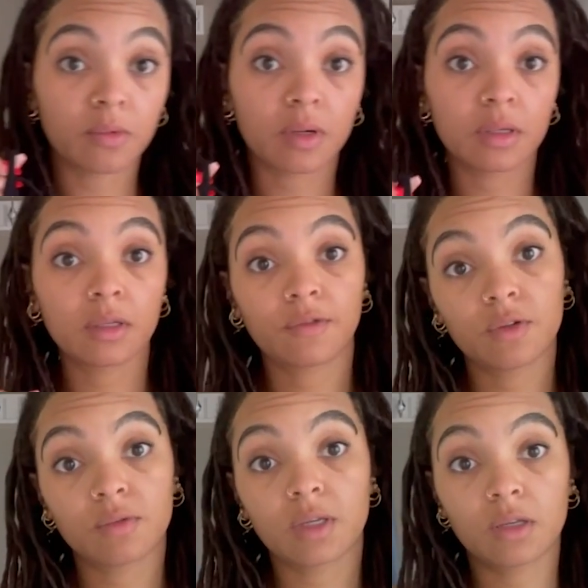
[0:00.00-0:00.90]
one. If
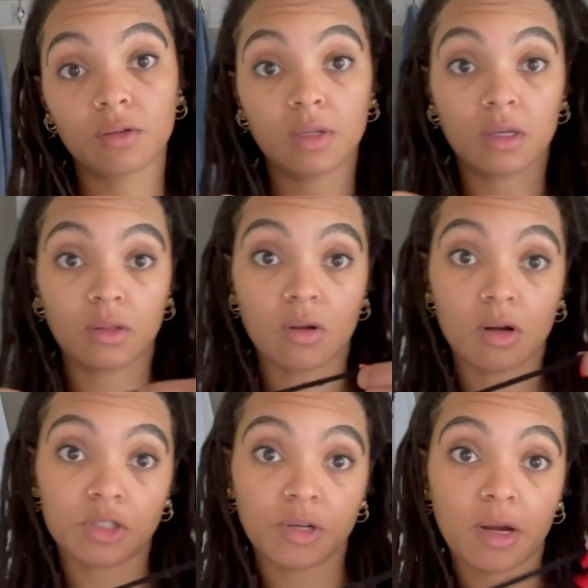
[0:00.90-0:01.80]
you think you need a
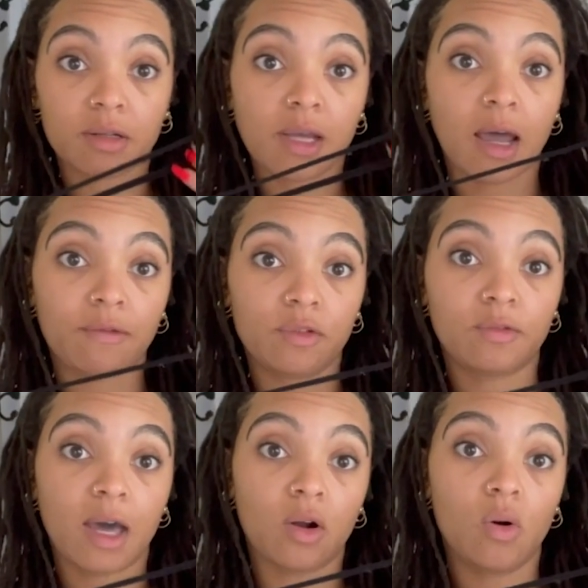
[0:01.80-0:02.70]
larger hair tie, if you've
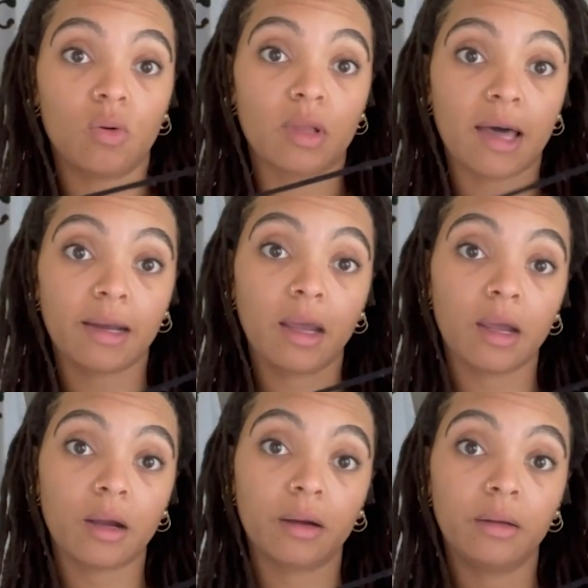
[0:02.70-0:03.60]
got a whole lot of
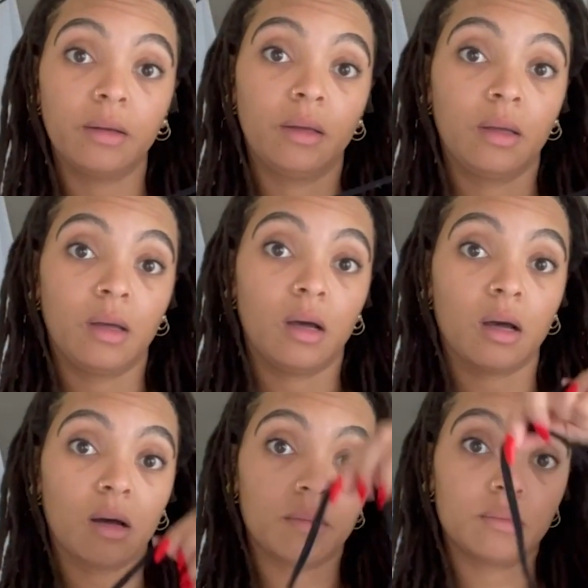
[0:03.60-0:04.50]
hair,
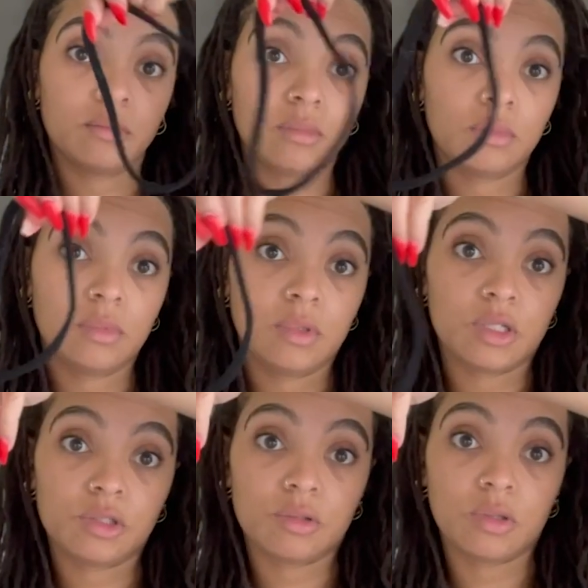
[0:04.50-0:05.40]

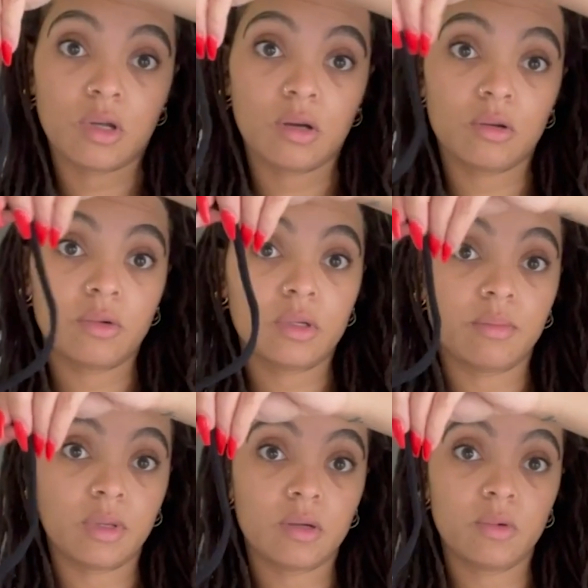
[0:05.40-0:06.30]
get you a long one, a
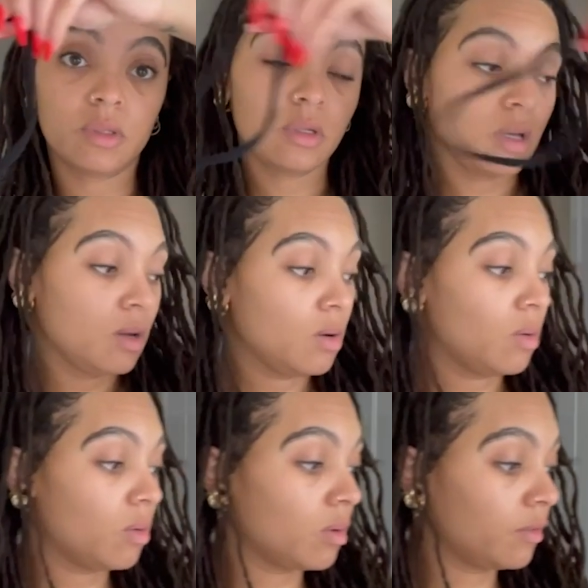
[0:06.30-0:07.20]
big one.
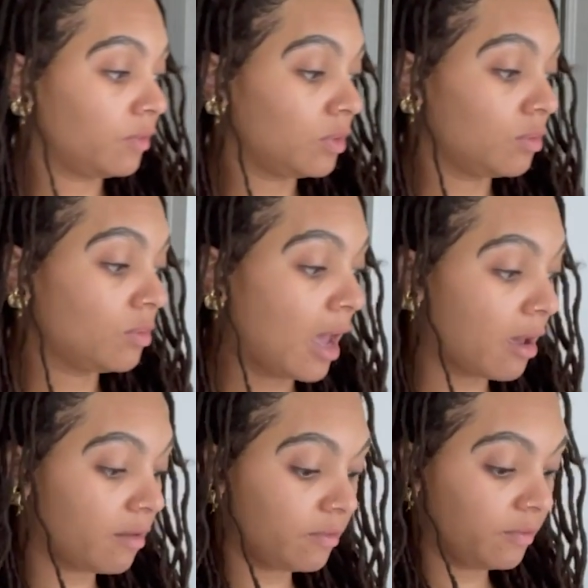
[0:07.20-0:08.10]
Or if you
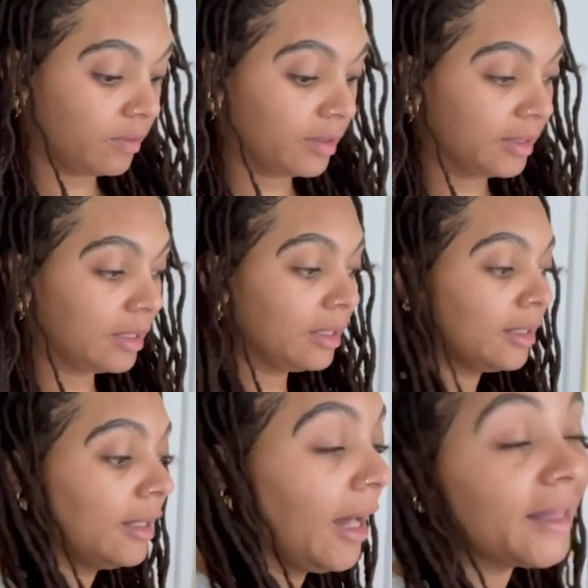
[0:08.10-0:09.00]
have
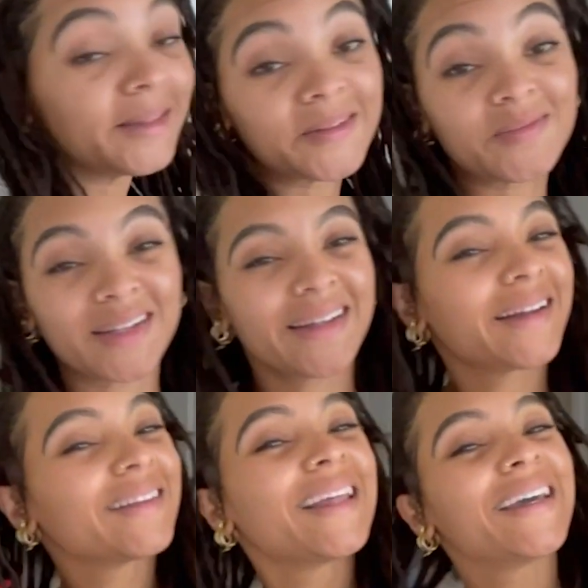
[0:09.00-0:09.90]
a little bit of
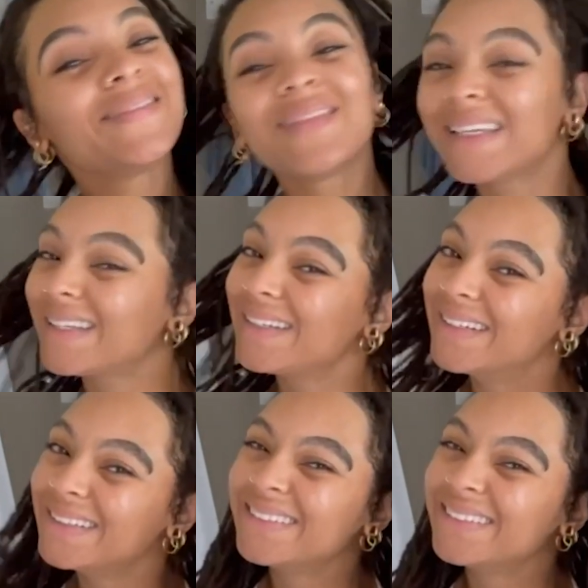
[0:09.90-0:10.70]
hair like me,